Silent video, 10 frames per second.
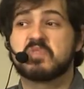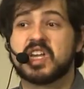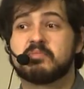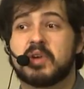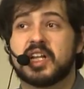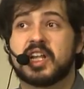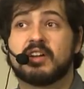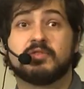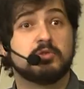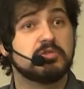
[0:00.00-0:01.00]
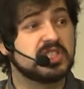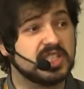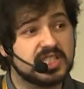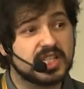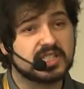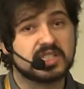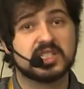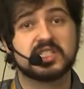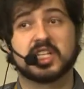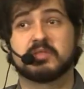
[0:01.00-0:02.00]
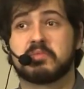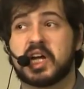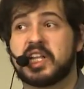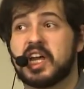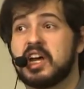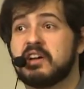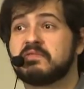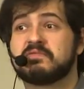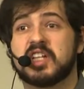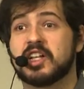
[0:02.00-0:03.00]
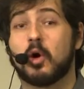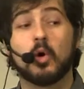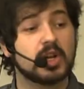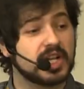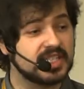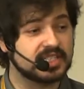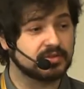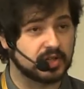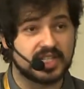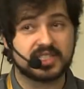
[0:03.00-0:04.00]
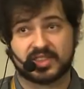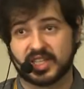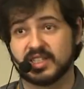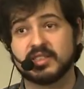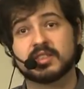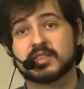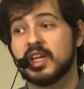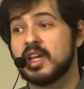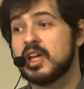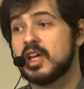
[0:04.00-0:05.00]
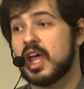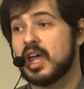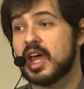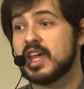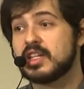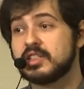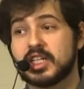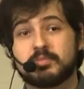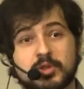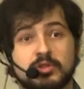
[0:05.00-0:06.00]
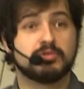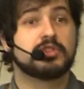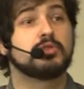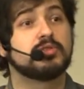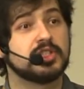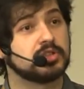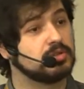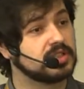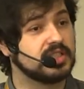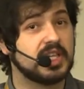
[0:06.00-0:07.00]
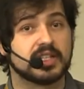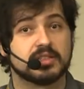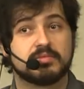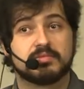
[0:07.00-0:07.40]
It might have used indexes. It might have done all kinds of crazy things. And it produced your result at the end,